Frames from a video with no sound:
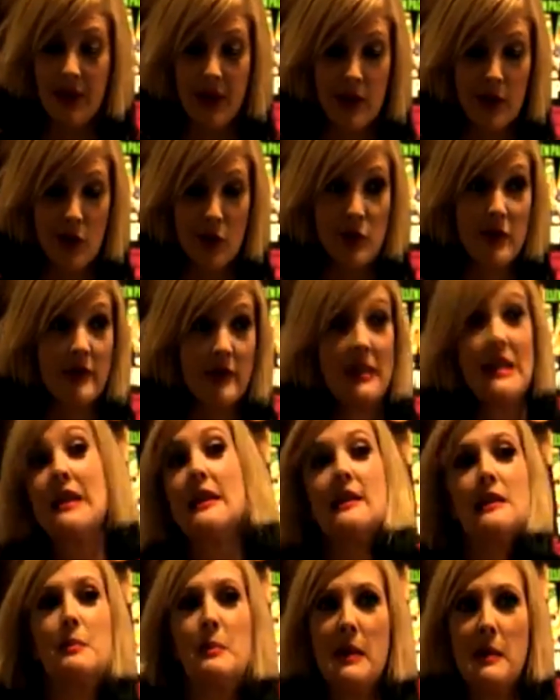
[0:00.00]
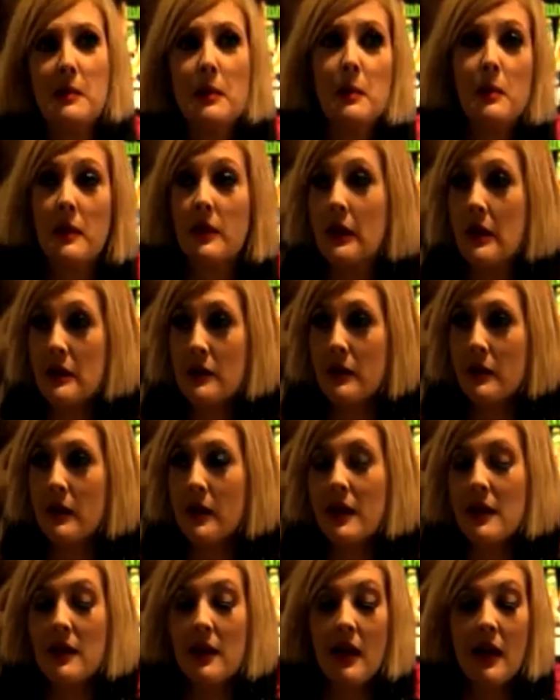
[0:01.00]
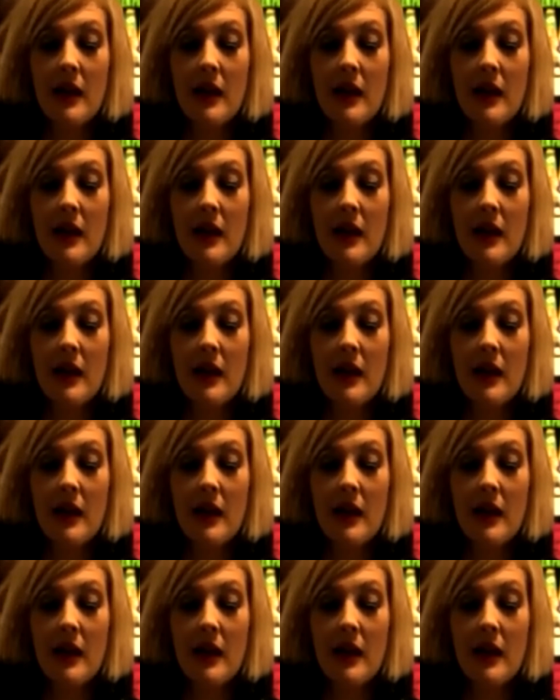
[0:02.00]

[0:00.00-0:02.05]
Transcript: and you're seeing the people really do it.